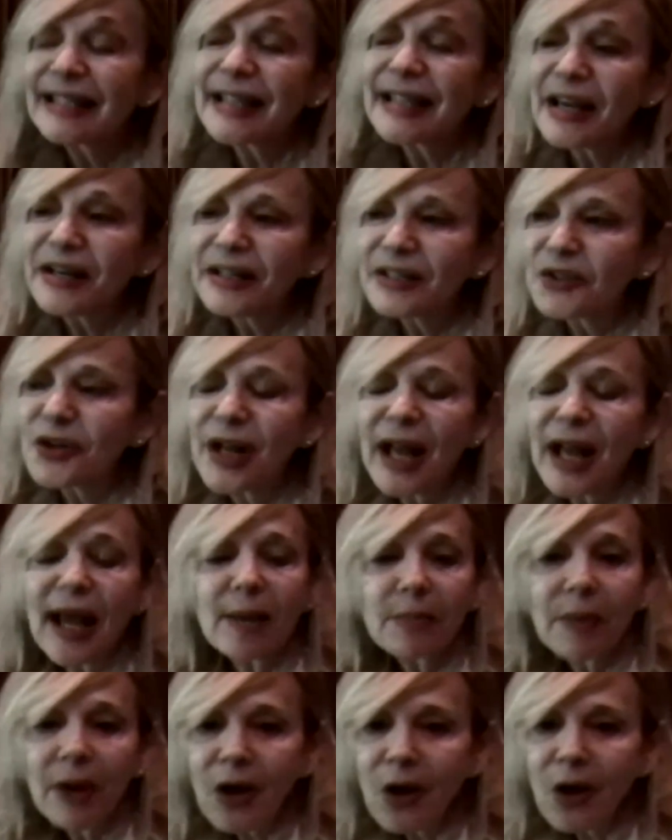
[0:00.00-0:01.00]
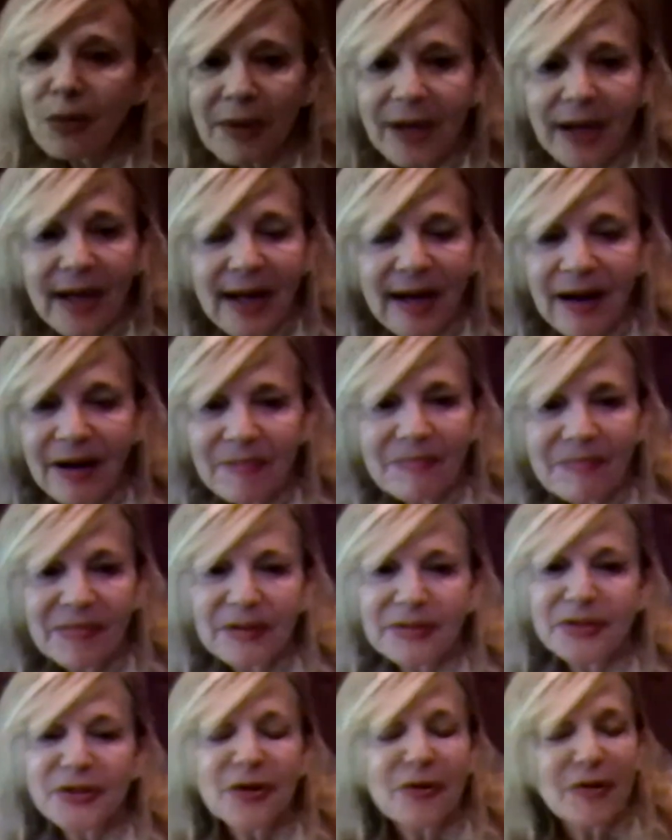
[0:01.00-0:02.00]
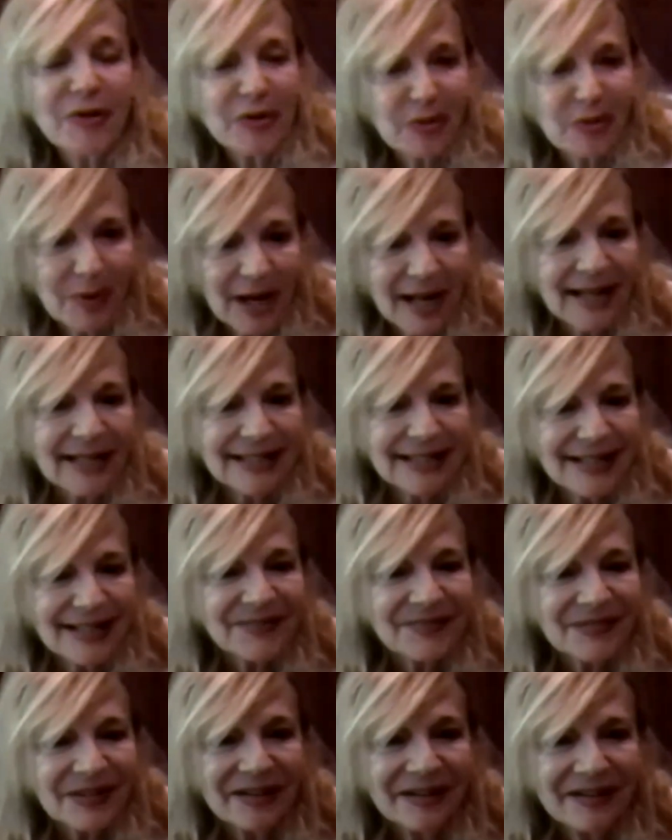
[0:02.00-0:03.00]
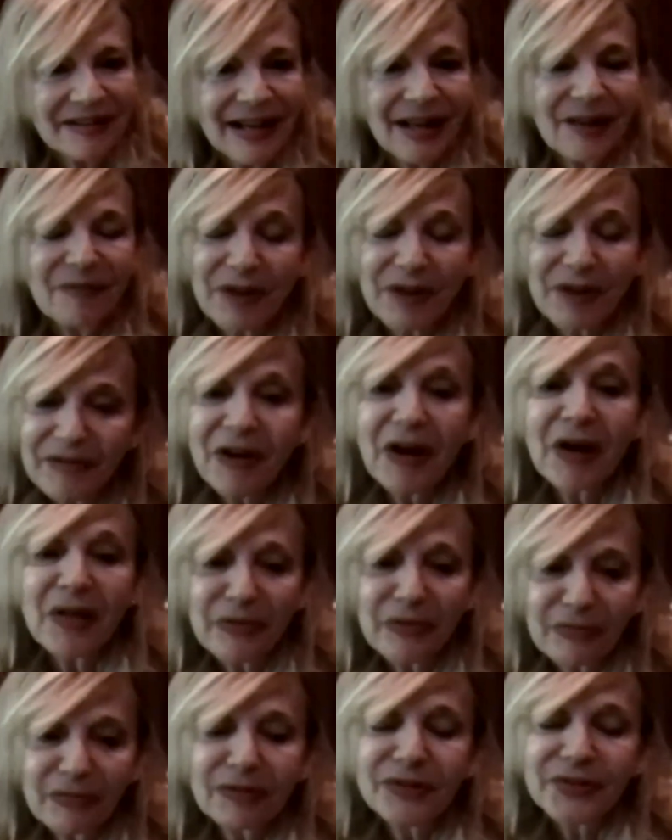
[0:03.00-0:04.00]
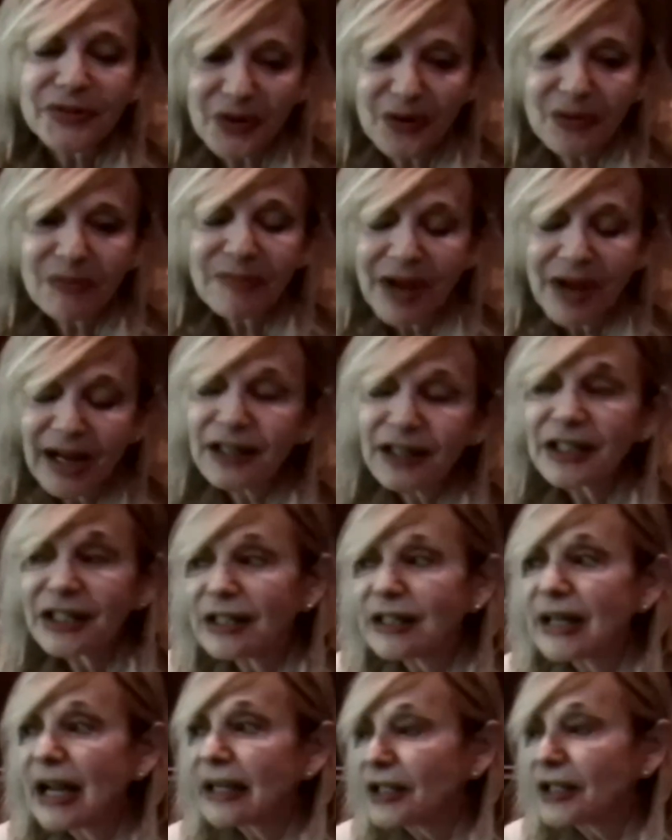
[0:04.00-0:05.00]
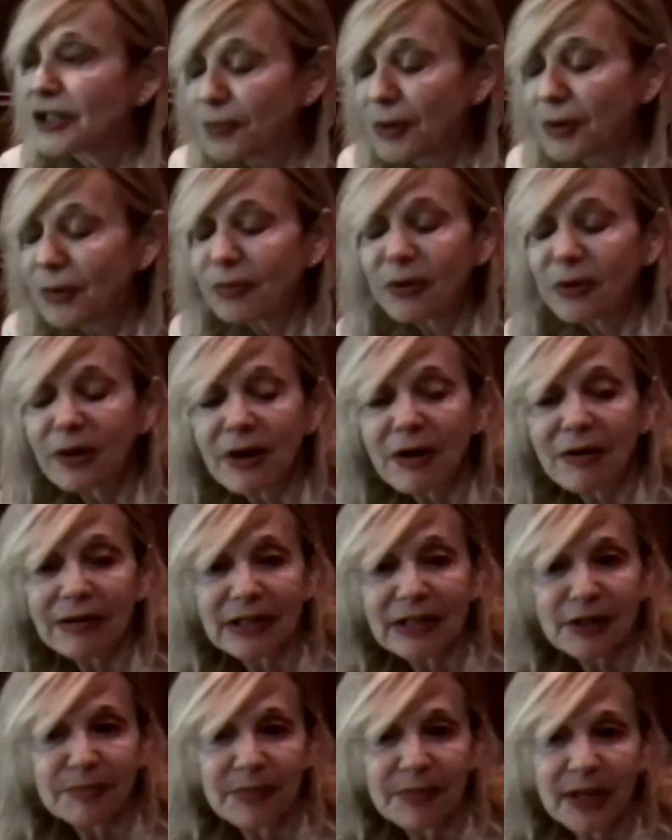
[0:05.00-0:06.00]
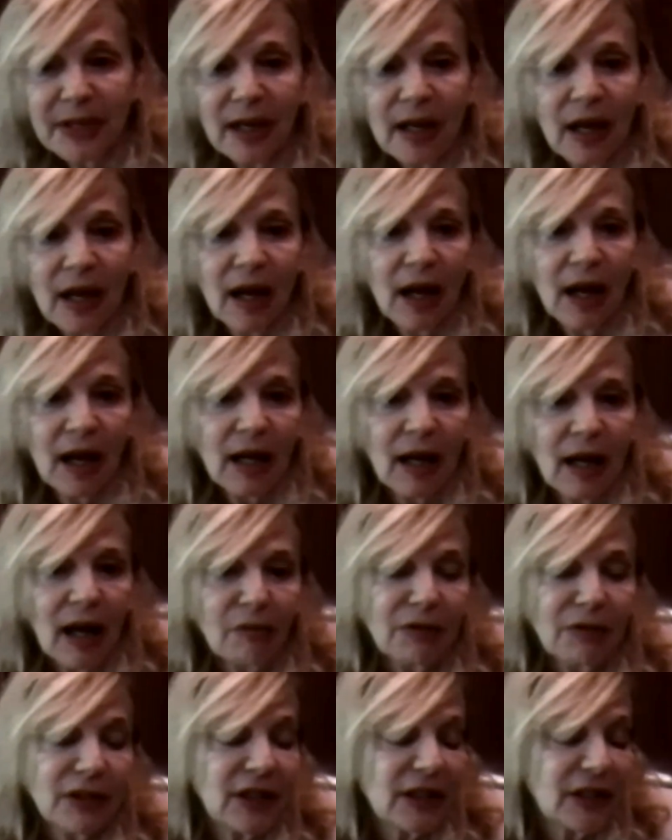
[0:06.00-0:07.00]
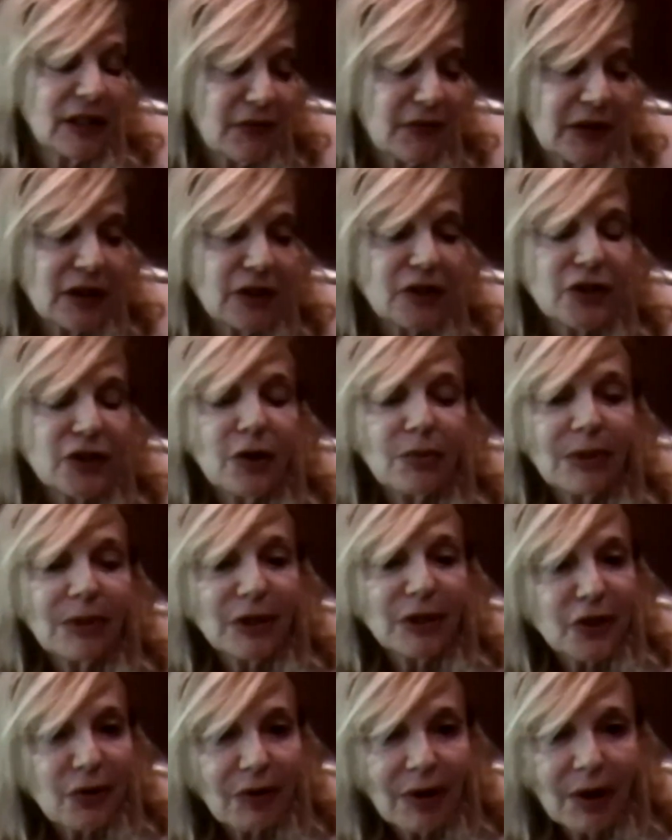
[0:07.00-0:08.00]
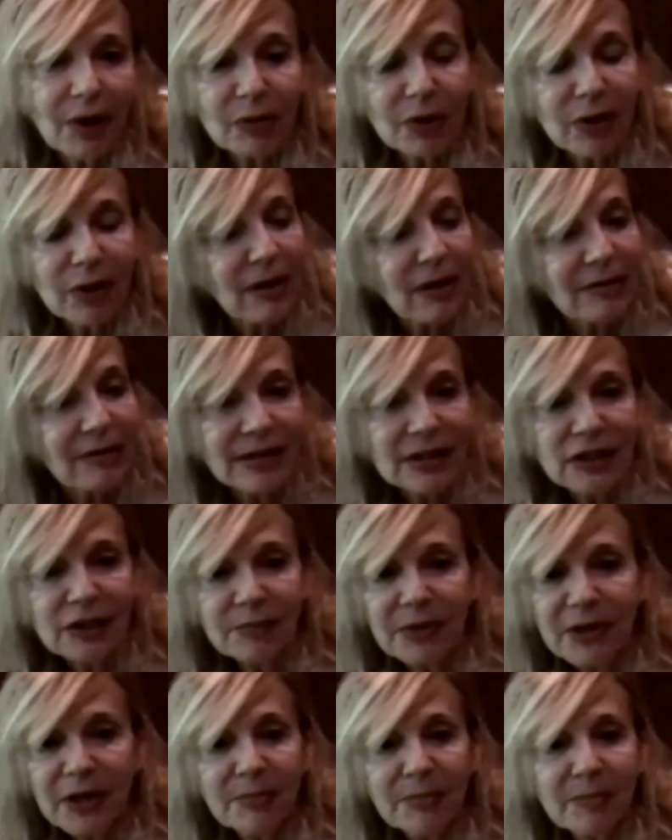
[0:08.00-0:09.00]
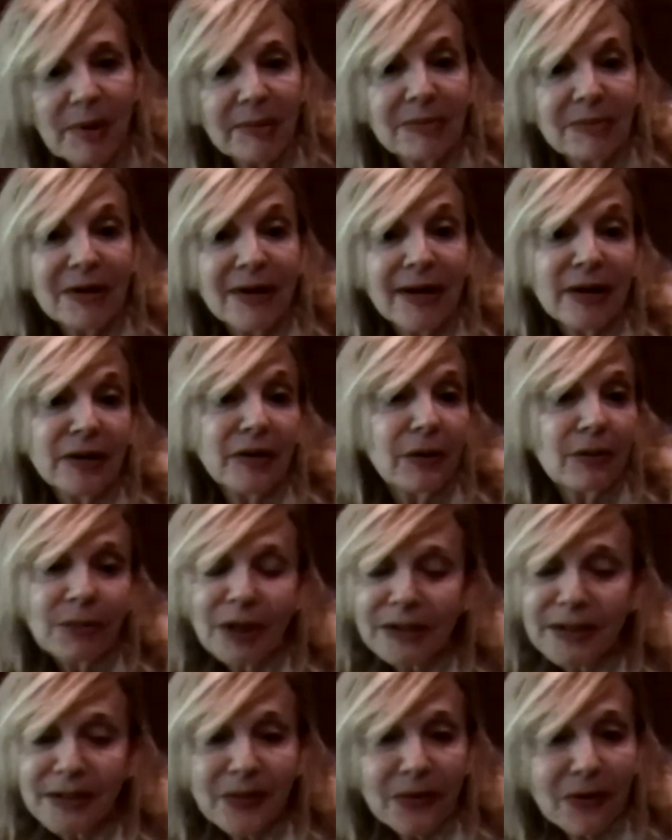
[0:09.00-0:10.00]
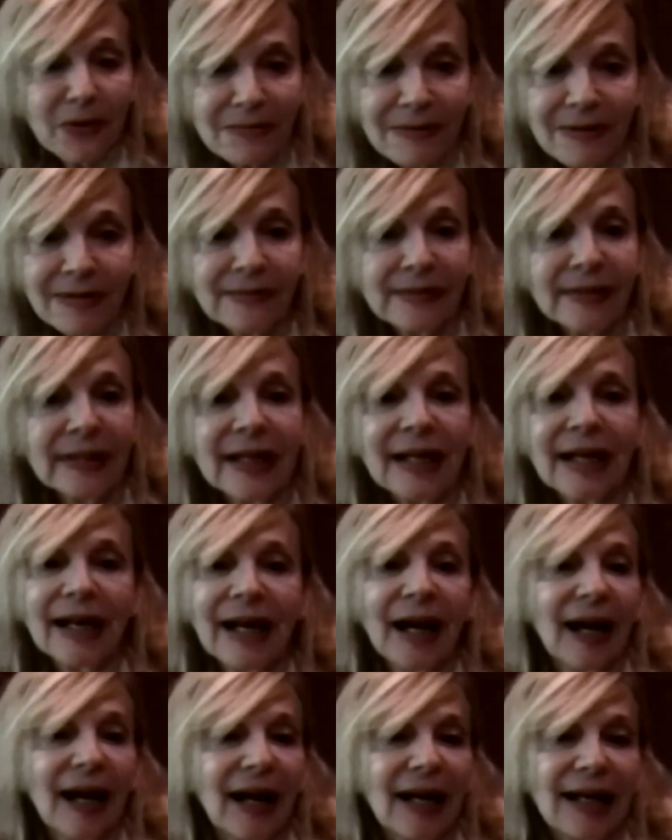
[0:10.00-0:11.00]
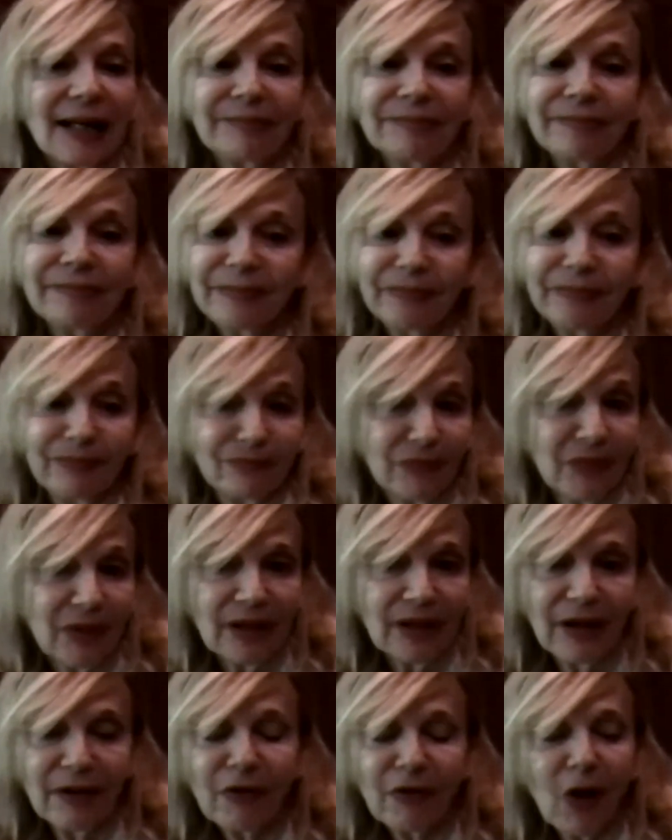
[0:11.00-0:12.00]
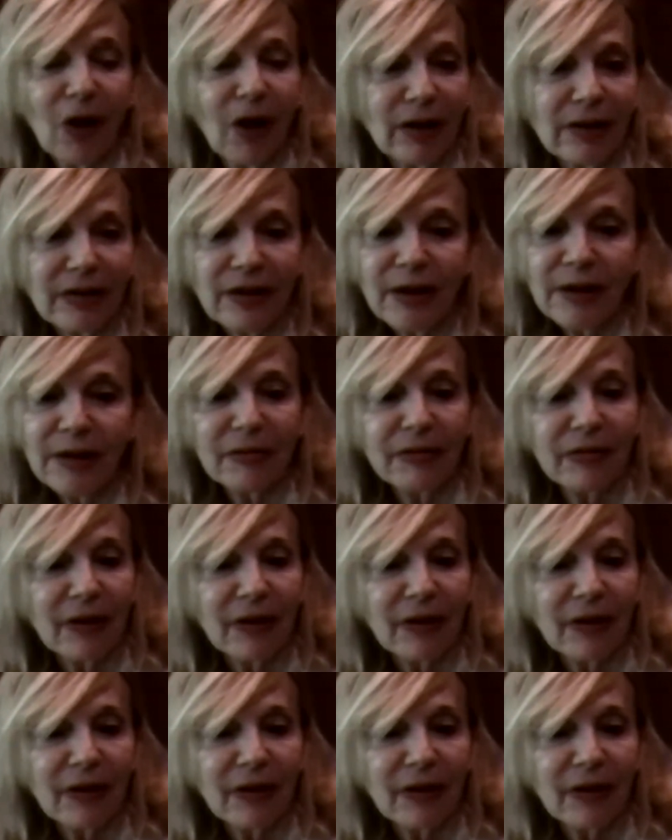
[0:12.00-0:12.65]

say in Israel, "Ein makom acher." There's no other place, and we've gone through so much. Next week, we just finished Yom HaShoah. We're going to be commemorating Yom HaZikaron. Of all the